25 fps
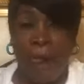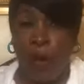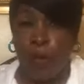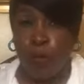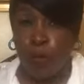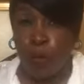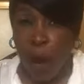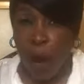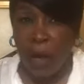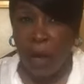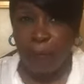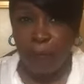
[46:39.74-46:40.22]

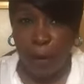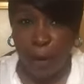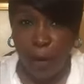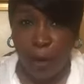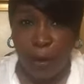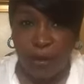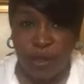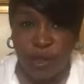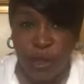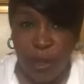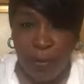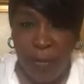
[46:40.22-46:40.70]
one
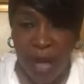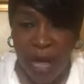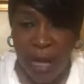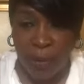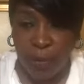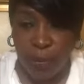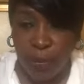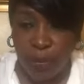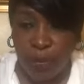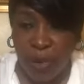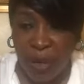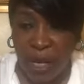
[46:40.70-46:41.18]
person may
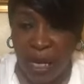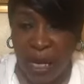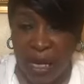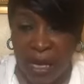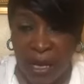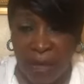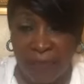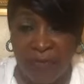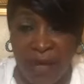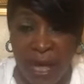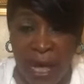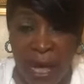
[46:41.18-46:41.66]

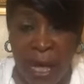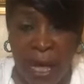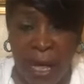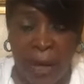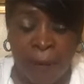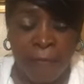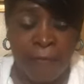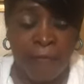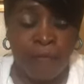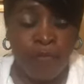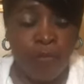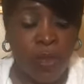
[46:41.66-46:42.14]
believe
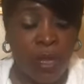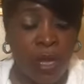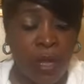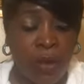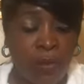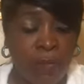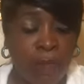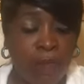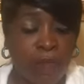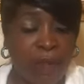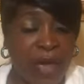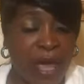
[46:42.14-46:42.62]
in
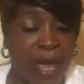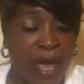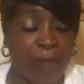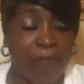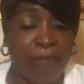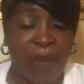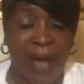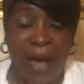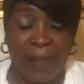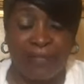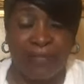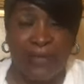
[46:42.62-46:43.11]
being
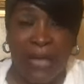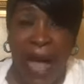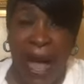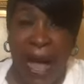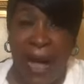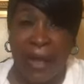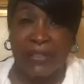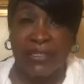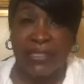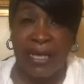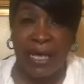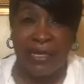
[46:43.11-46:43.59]

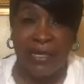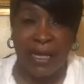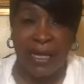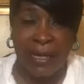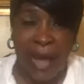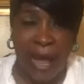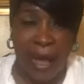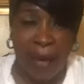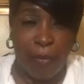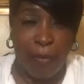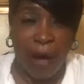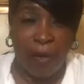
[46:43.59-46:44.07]
baptized in the
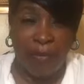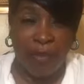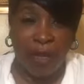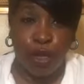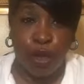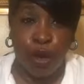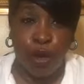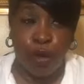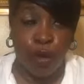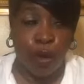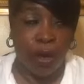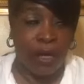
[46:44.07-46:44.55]
name of the
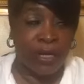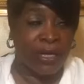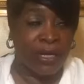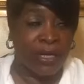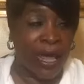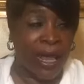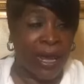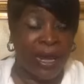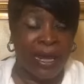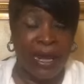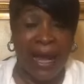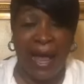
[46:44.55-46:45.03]
Lord,
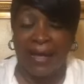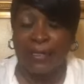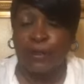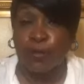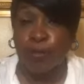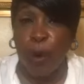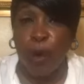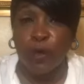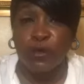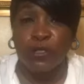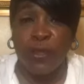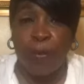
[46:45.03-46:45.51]
and the next
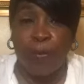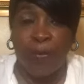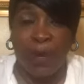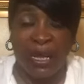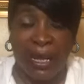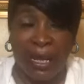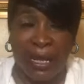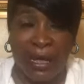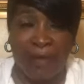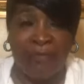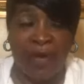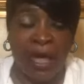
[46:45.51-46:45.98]
person
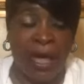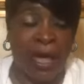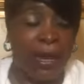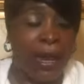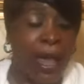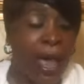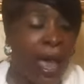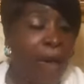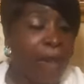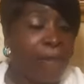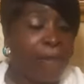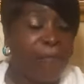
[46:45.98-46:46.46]
believe in
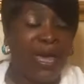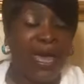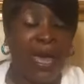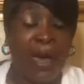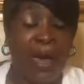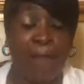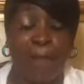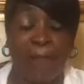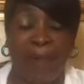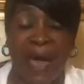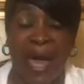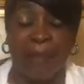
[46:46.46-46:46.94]

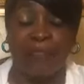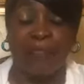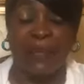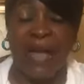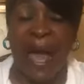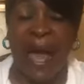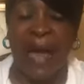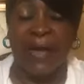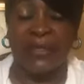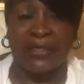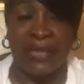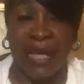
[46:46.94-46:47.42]
being
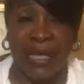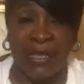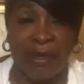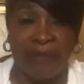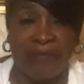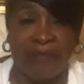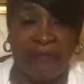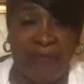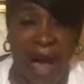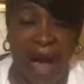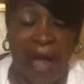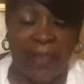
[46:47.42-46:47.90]
baptized in
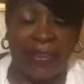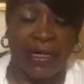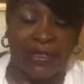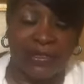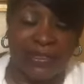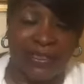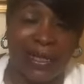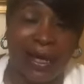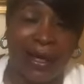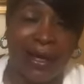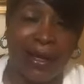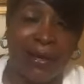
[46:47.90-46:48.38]
the Father,
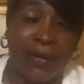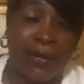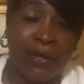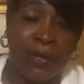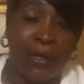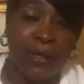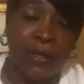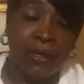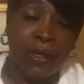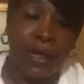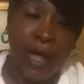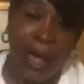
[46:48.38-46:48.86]
Son,
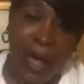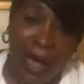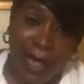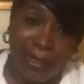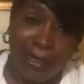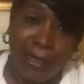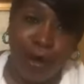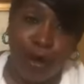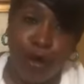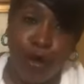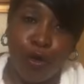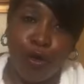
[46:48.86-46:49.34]

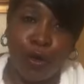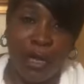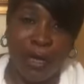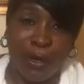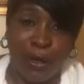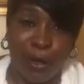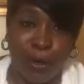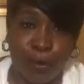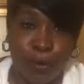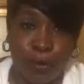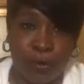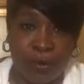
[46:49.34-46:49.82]
and the Holy
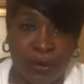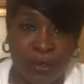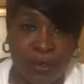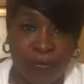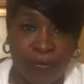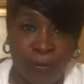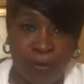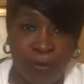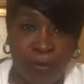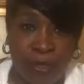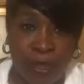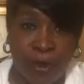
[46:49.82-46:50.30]
Ghost.
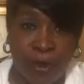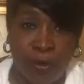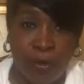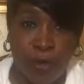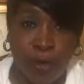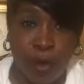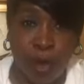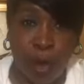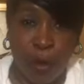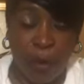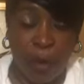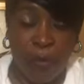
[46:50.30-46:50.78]

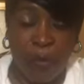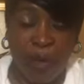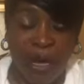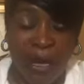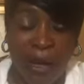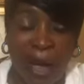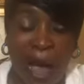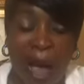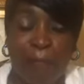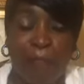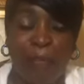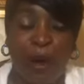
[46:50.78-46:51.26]
Glory be to
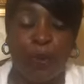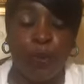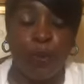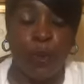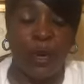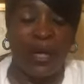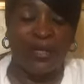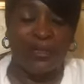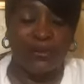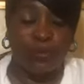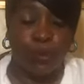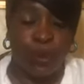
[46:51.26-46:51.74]
God, but
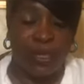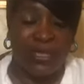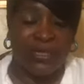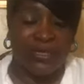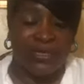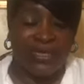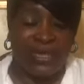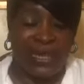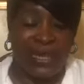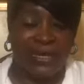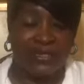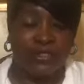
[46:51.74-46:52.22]
we're, we
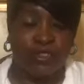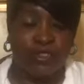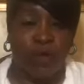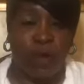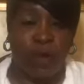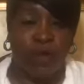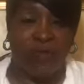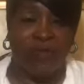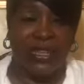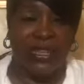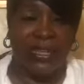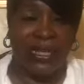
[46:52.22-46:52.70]
still
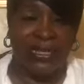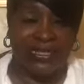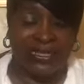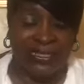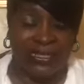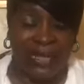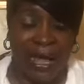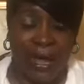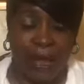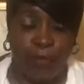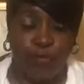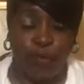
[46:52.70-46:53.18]
serving the
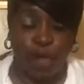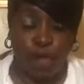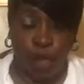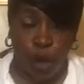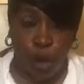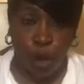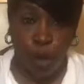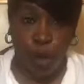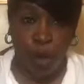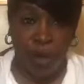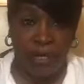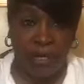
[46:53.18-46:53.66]
same
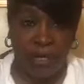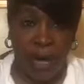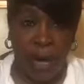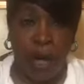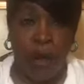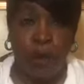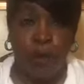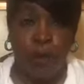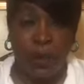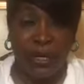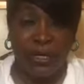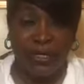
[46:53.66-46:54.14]
Lord.
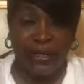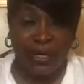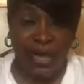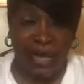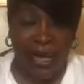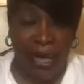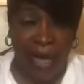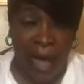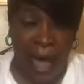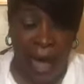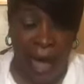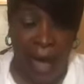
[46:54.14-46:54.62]
We
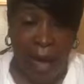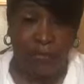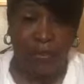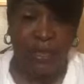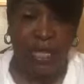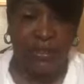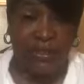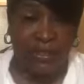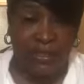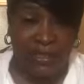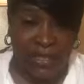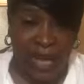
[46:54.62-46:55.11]
still have
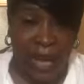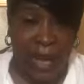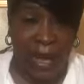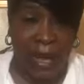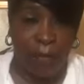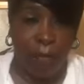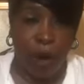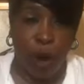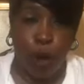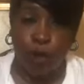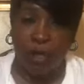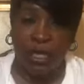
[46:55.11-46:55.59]
the
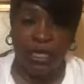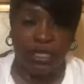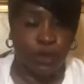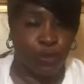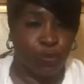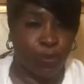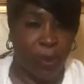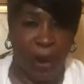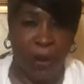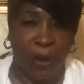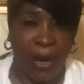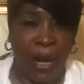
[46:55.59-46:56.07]
same Holy
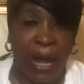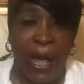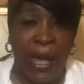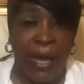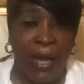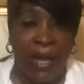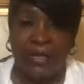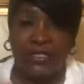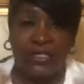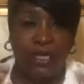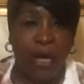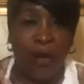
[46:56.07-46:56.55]
Spirit.
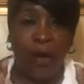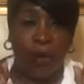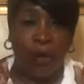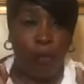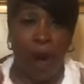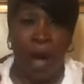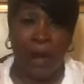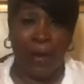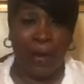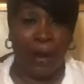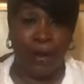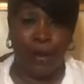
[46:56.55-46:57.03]
It's only
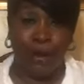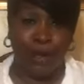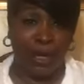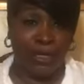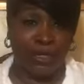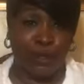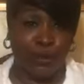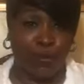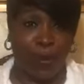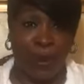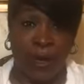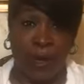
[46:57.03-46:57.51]
one
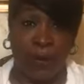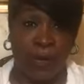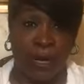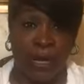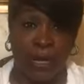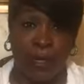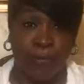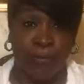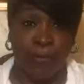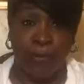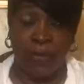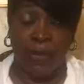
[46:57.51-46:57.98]
Holy
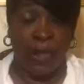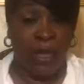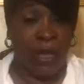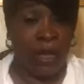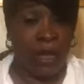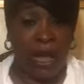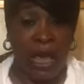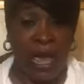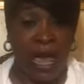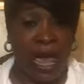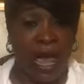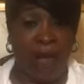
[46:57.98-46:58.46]
Spirit.
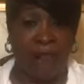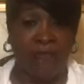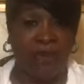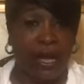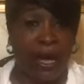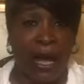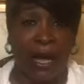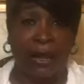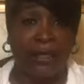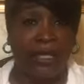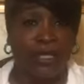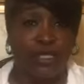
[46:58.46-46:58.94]

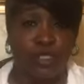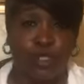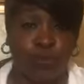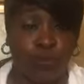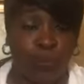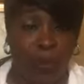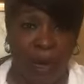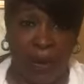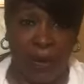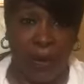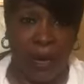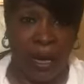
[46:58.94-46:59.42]
Every other
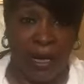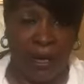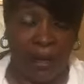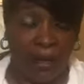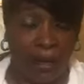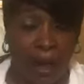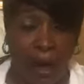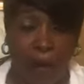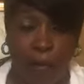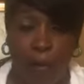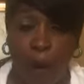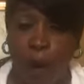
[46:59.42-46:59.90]

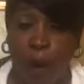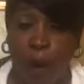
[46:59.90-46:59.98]
spirit, come